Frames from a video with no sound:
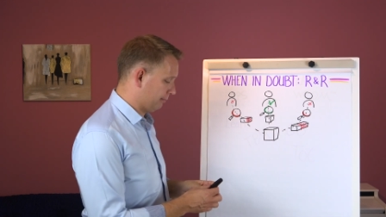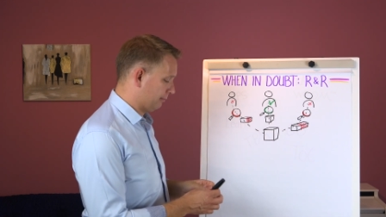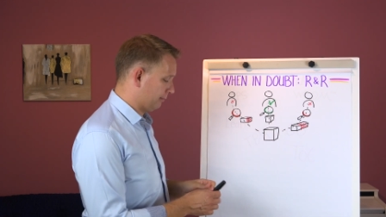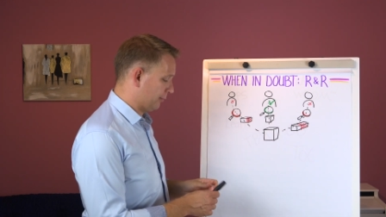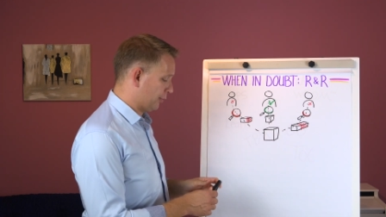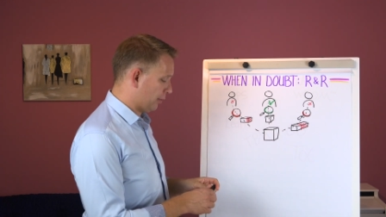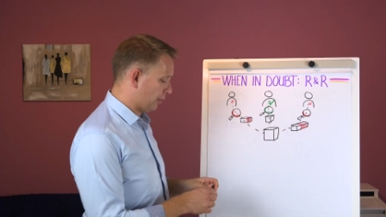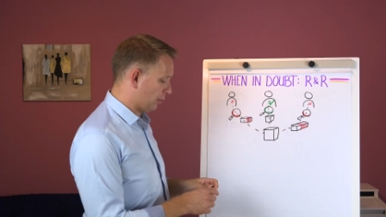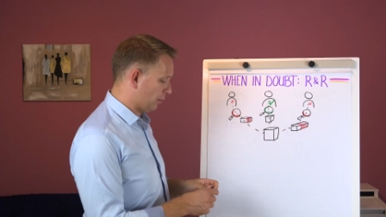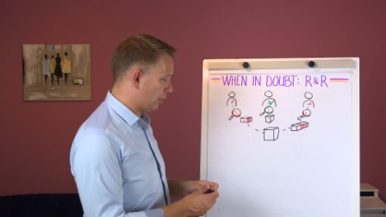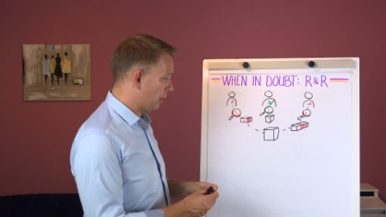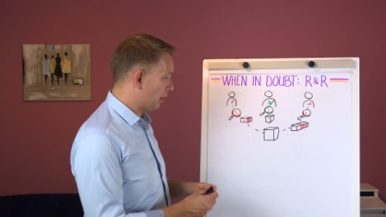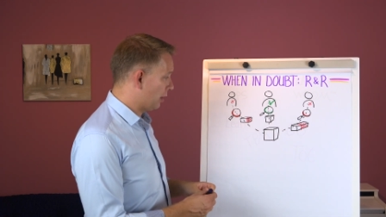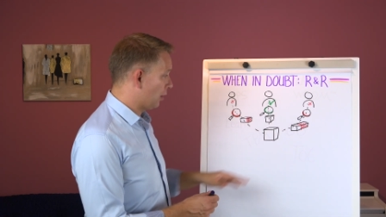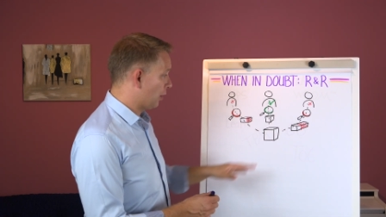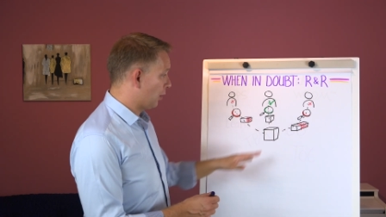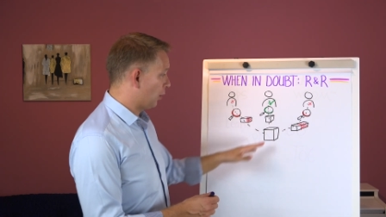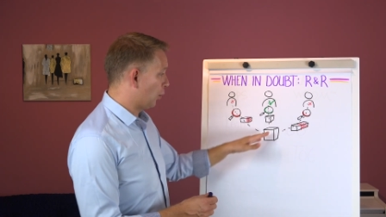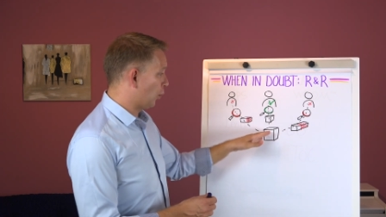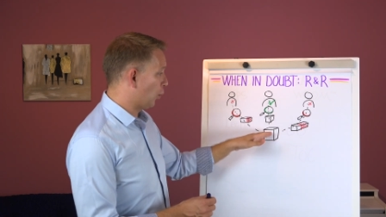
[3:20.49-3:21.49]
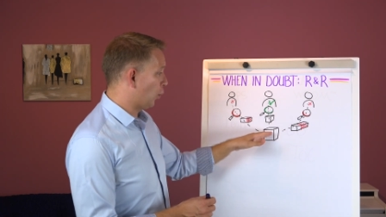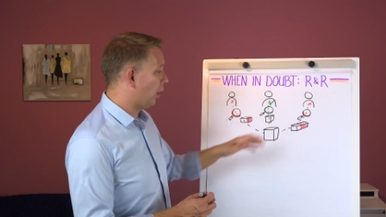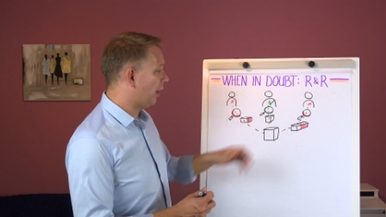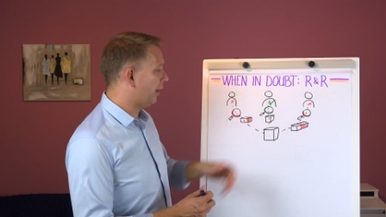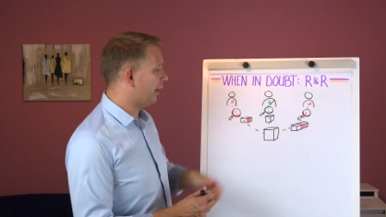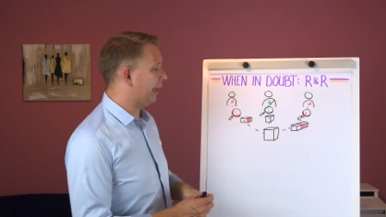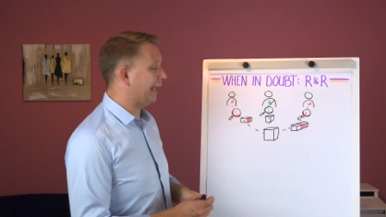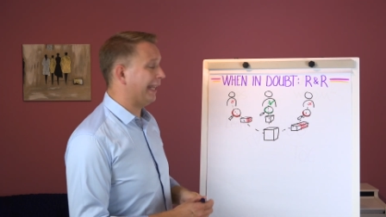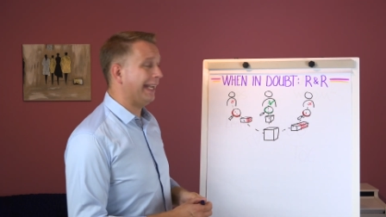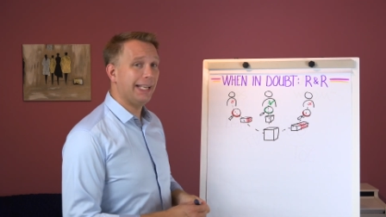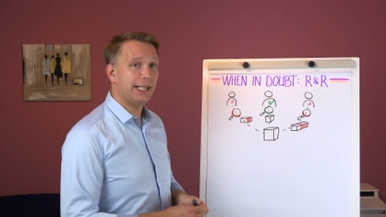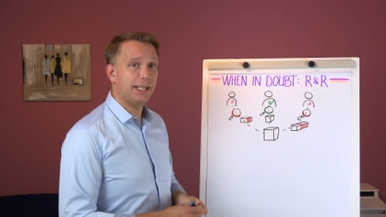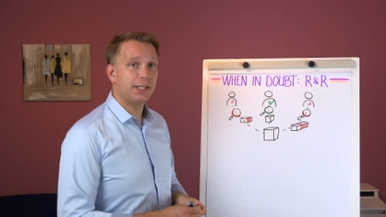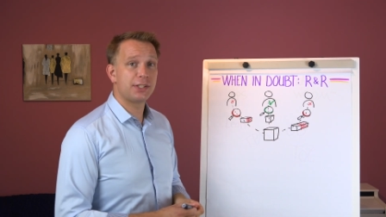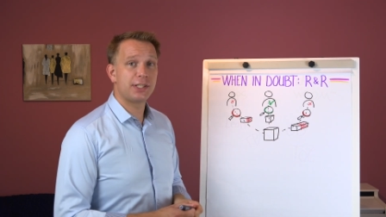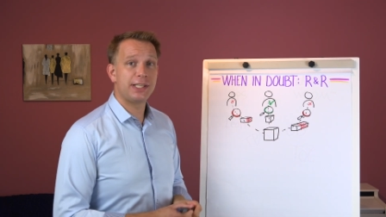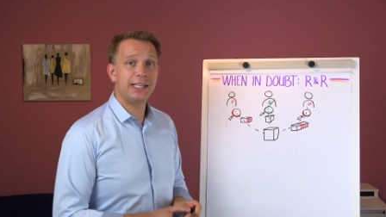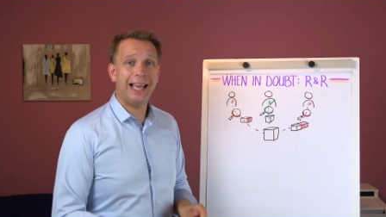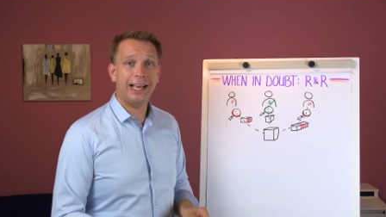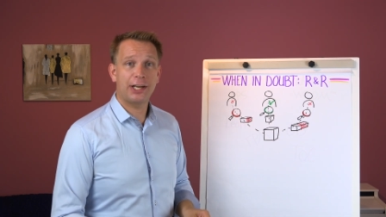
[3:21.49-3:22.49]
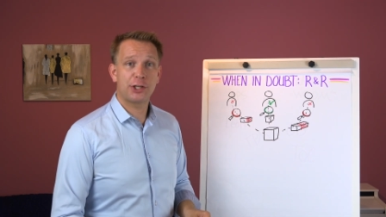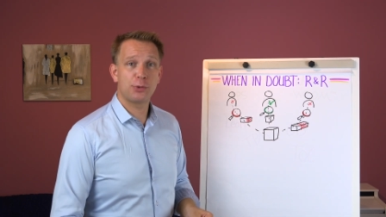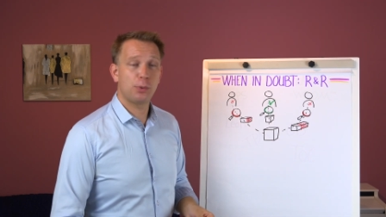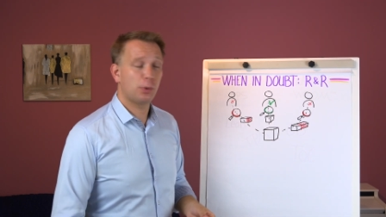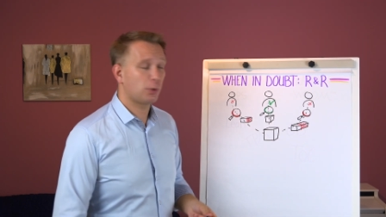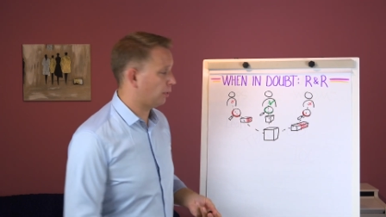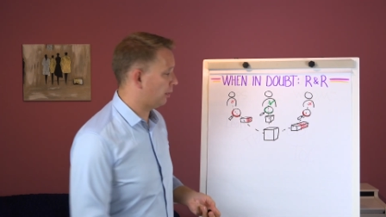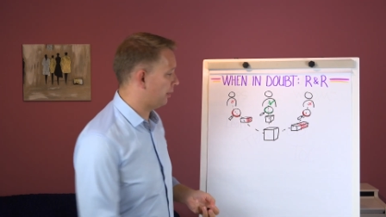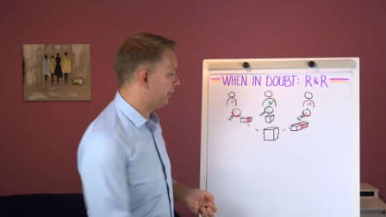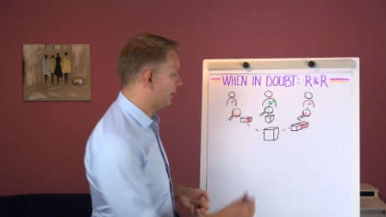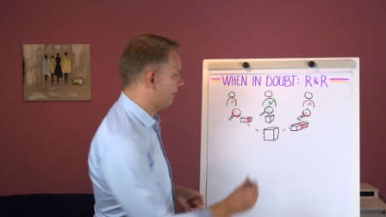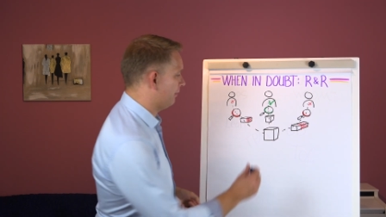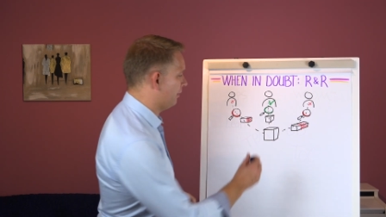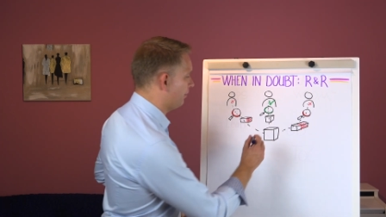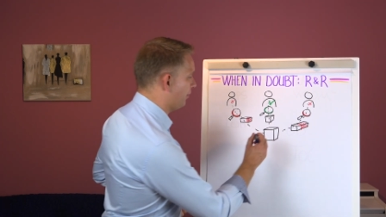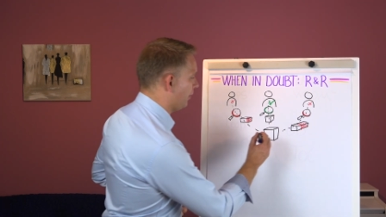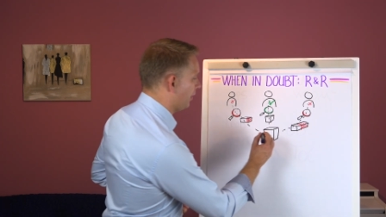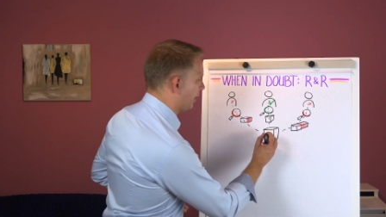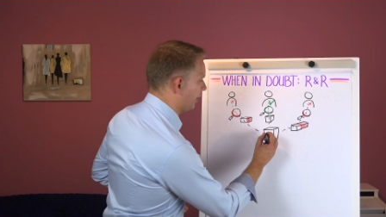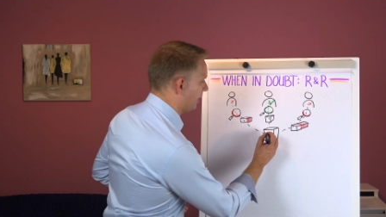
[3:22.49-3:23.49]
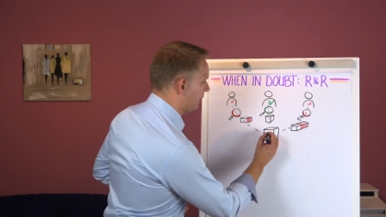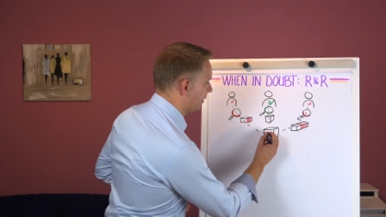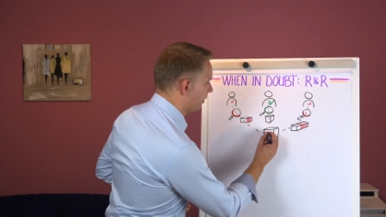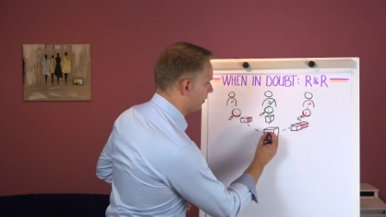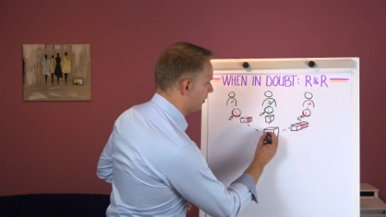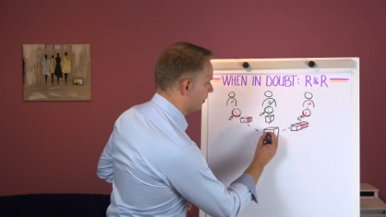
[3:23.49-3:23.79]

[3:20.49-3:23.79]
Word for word: So what is the actual quality of our product?